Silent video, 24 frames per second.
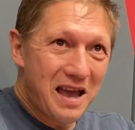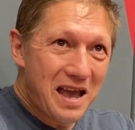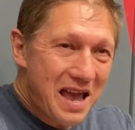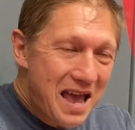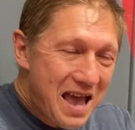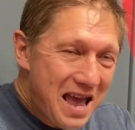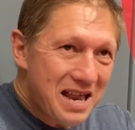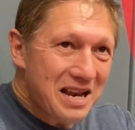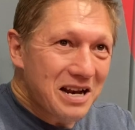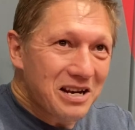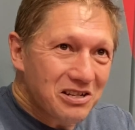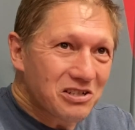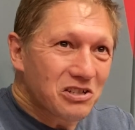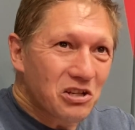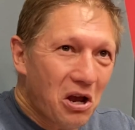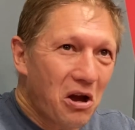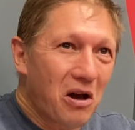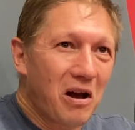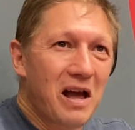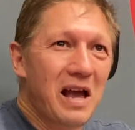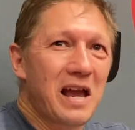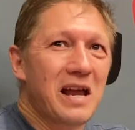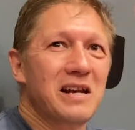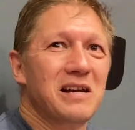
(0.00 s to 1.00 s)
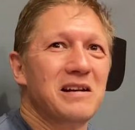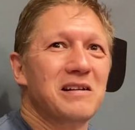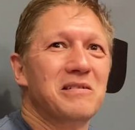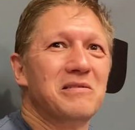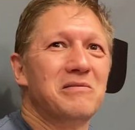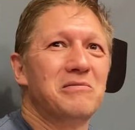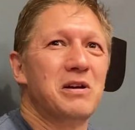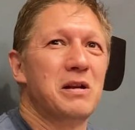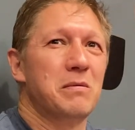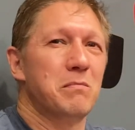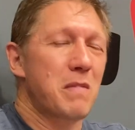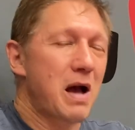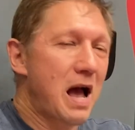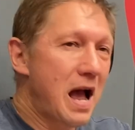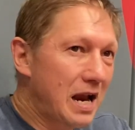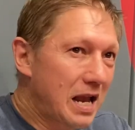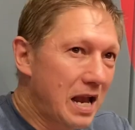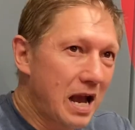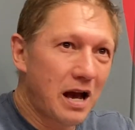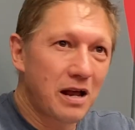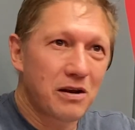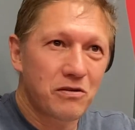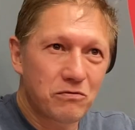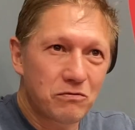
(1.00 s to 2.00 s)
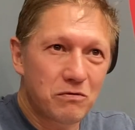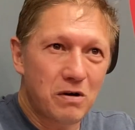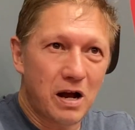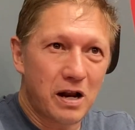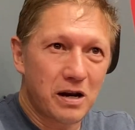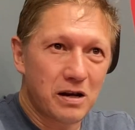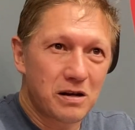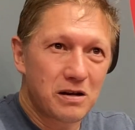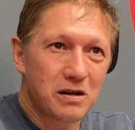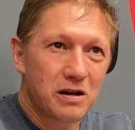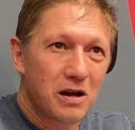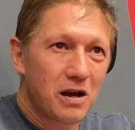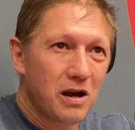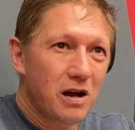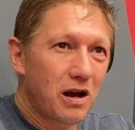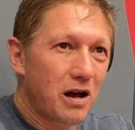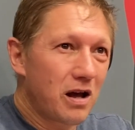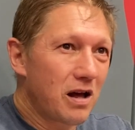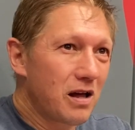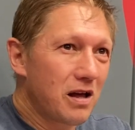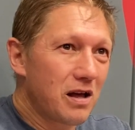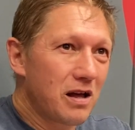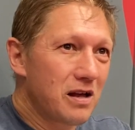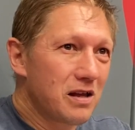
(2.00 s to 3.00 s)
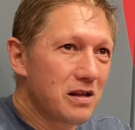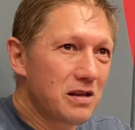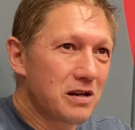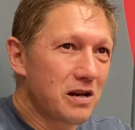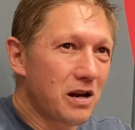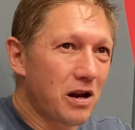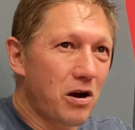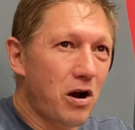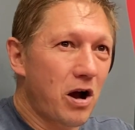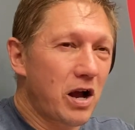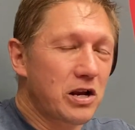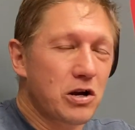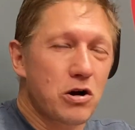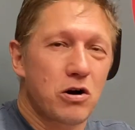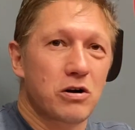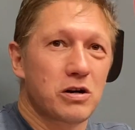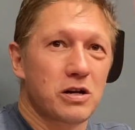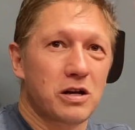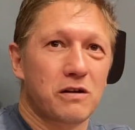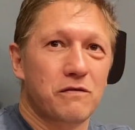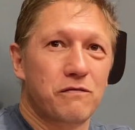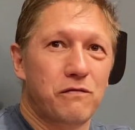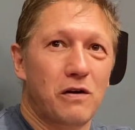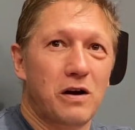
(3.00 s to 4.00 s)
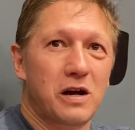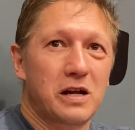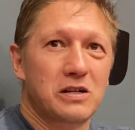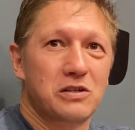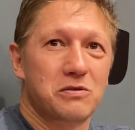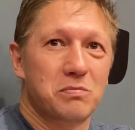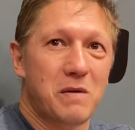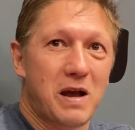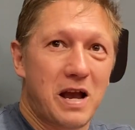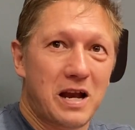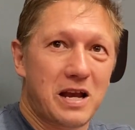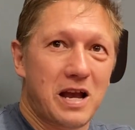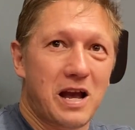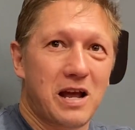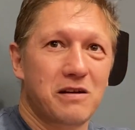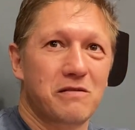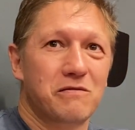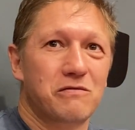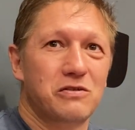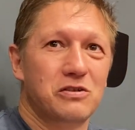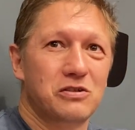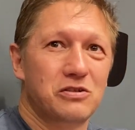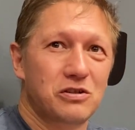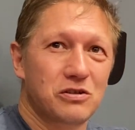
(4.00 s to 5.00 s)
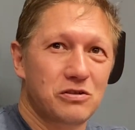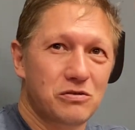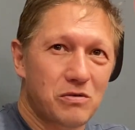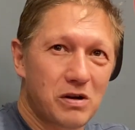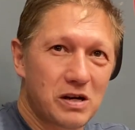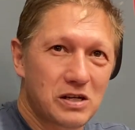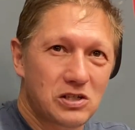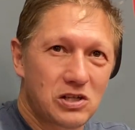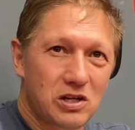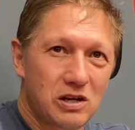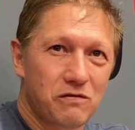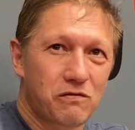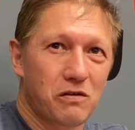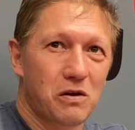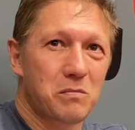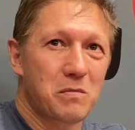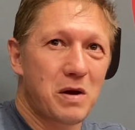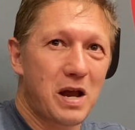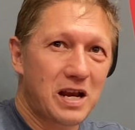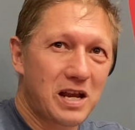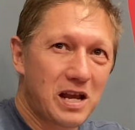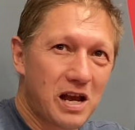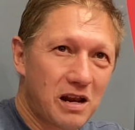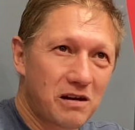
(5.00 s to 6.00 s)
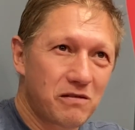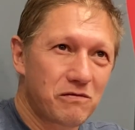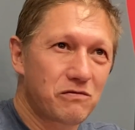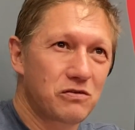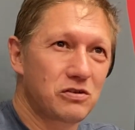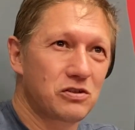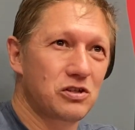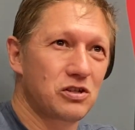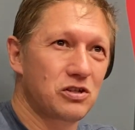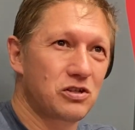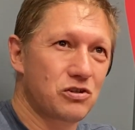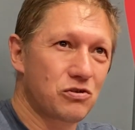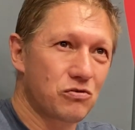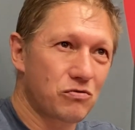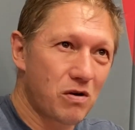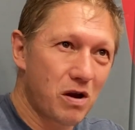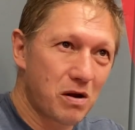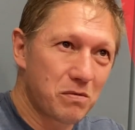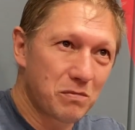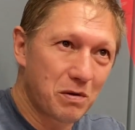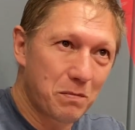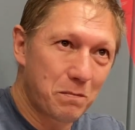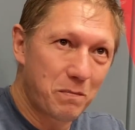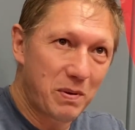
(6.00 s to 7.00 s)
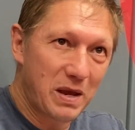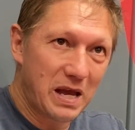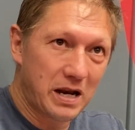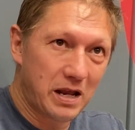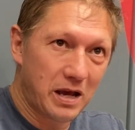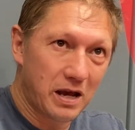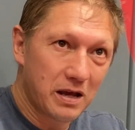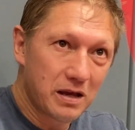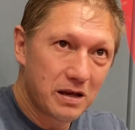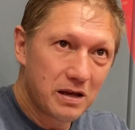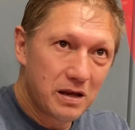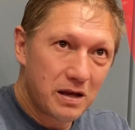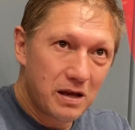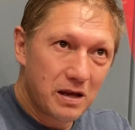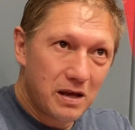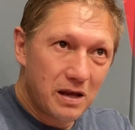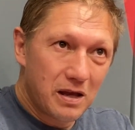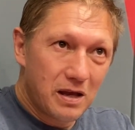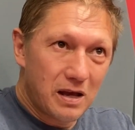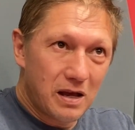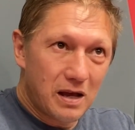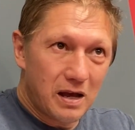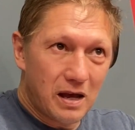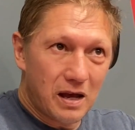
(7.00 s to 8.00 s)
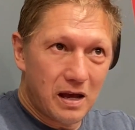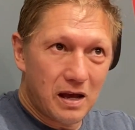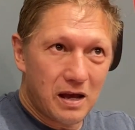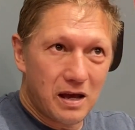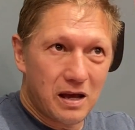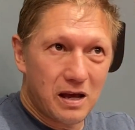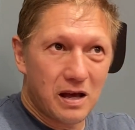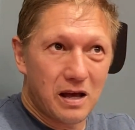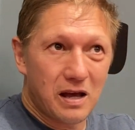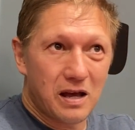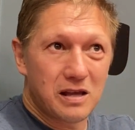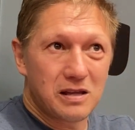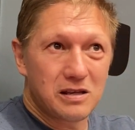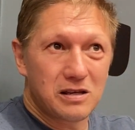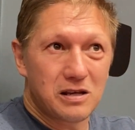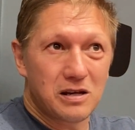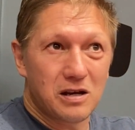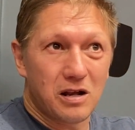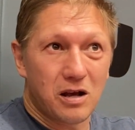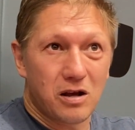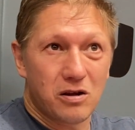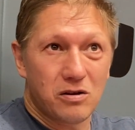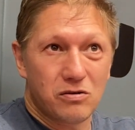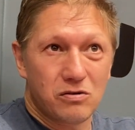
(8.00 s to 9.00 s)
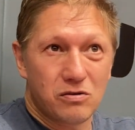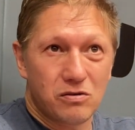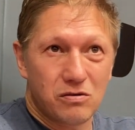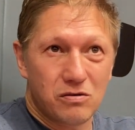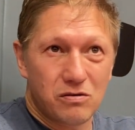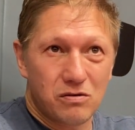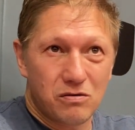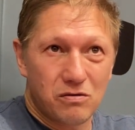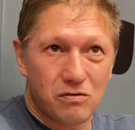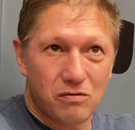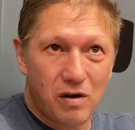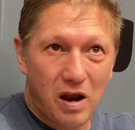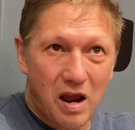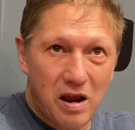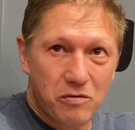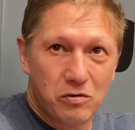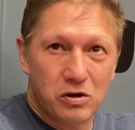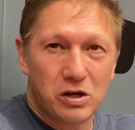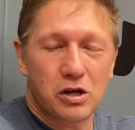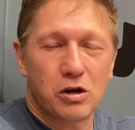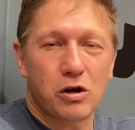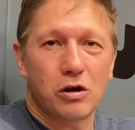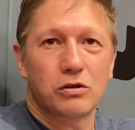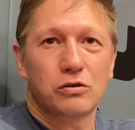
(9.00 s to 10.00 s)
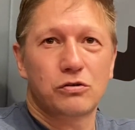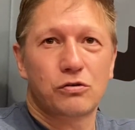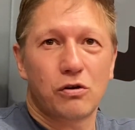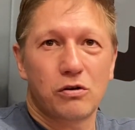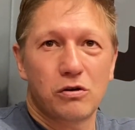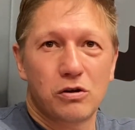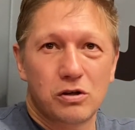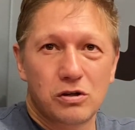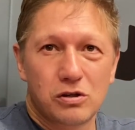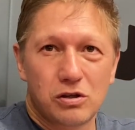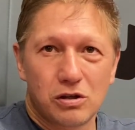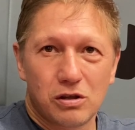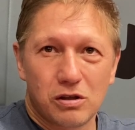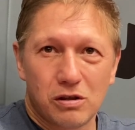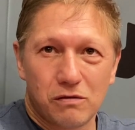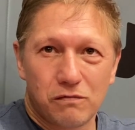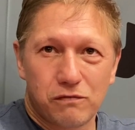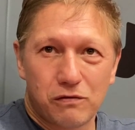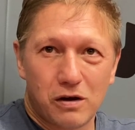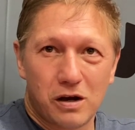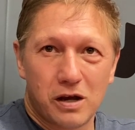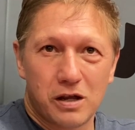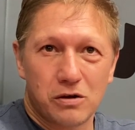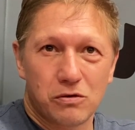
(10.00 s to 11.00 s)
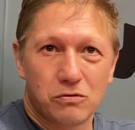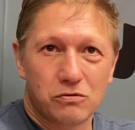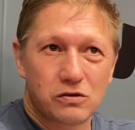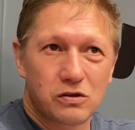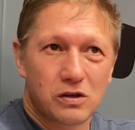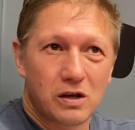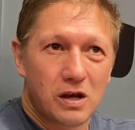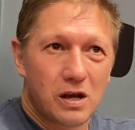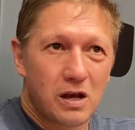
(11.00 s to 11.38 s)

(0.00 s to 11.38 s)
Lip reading: at its height when Mark Hunt won. You know, iconic fights, Mark Hunt versus Ray Cephalo, Mark Hunt versus Jerome LeBanner, you know, Ray when he got through into the finals.